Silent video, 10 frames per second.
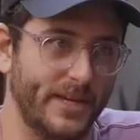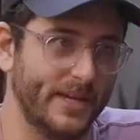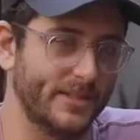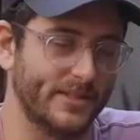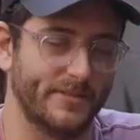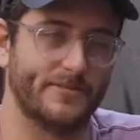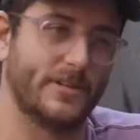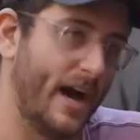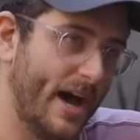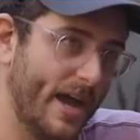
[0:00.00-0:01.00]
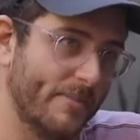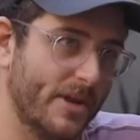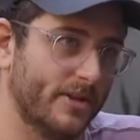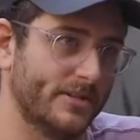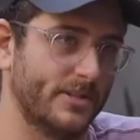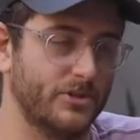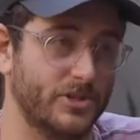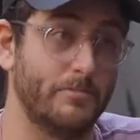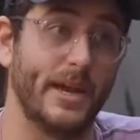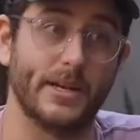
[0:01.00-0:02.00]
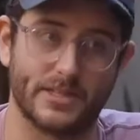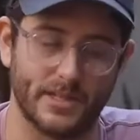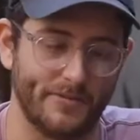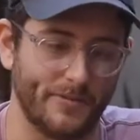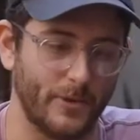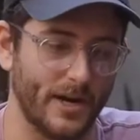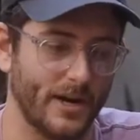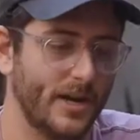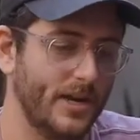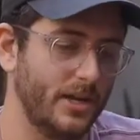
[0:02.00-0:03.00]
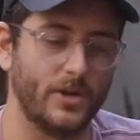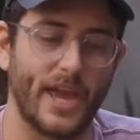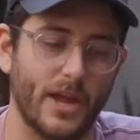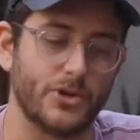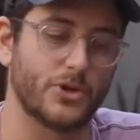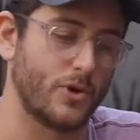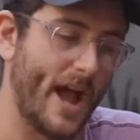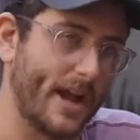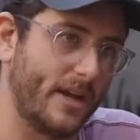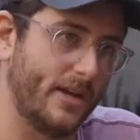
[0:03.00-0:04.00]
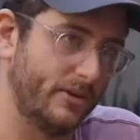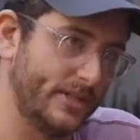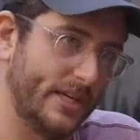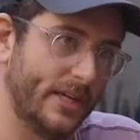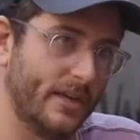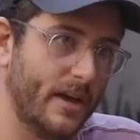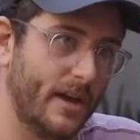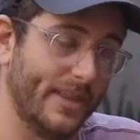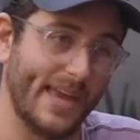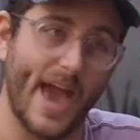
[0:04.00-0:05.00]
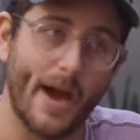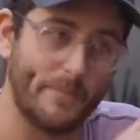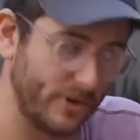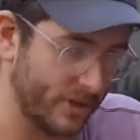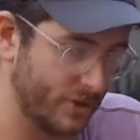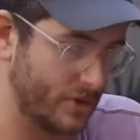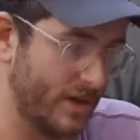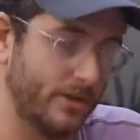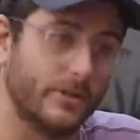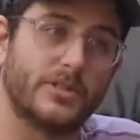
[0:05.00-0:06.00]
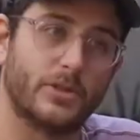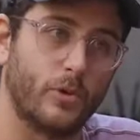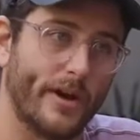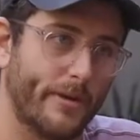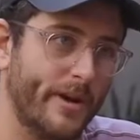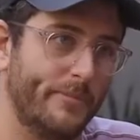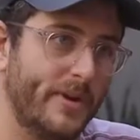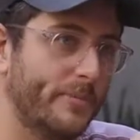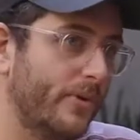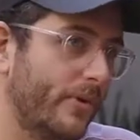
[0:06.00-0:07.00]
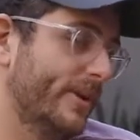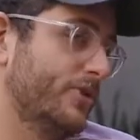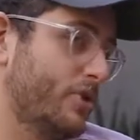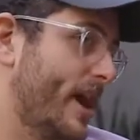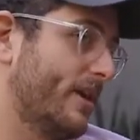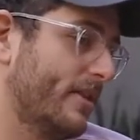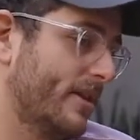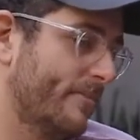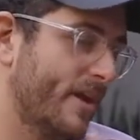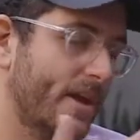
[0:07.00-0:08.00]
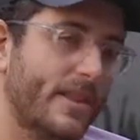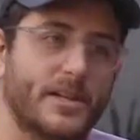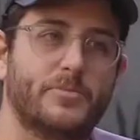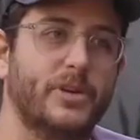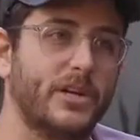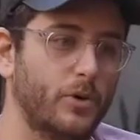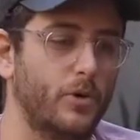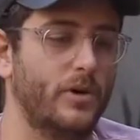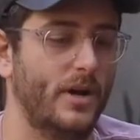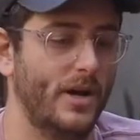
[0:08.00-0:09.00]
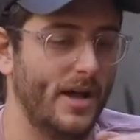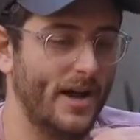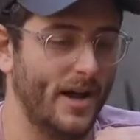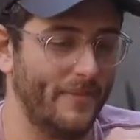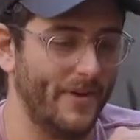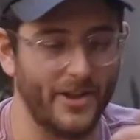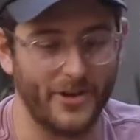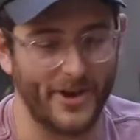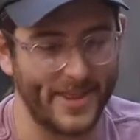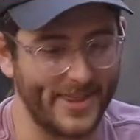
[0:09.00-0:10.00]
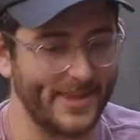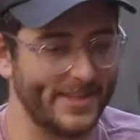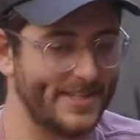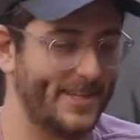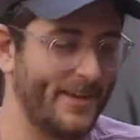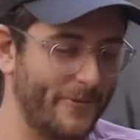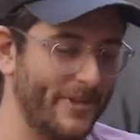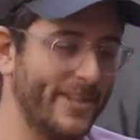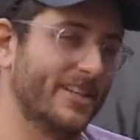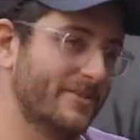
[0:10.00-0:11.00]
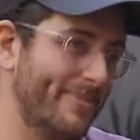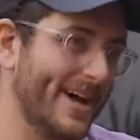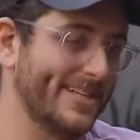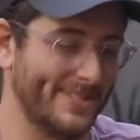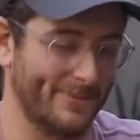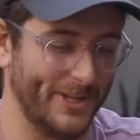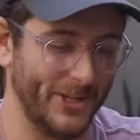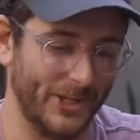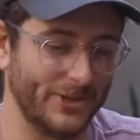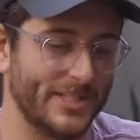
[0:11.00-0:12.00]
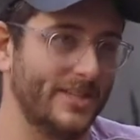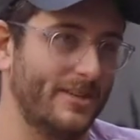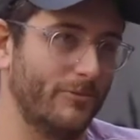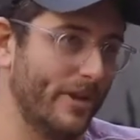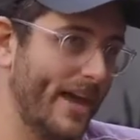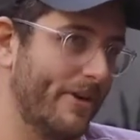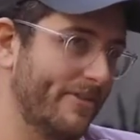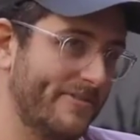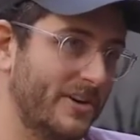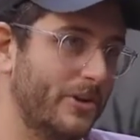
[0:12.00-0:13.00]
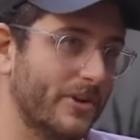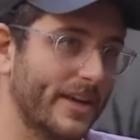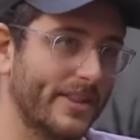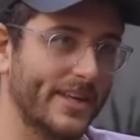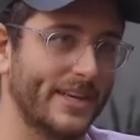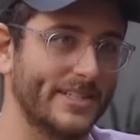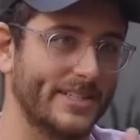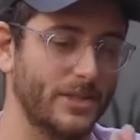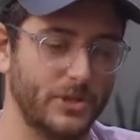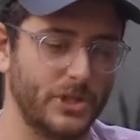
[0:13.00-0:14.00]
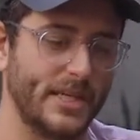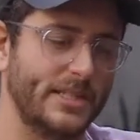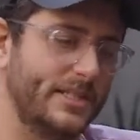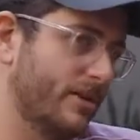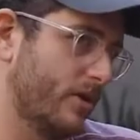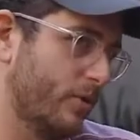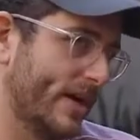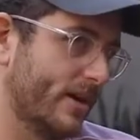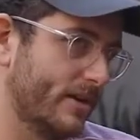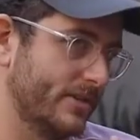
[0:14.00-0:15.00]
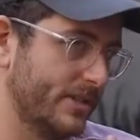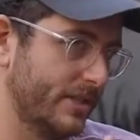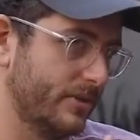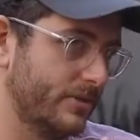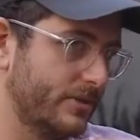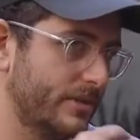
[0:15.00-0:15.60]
because of time and also just beta software. You can track using the app. You can draw a little square around people and track them. That's pretty cool. Although I think this thing really is best when you use it without a phone. I think it's so much easier and quicker to use.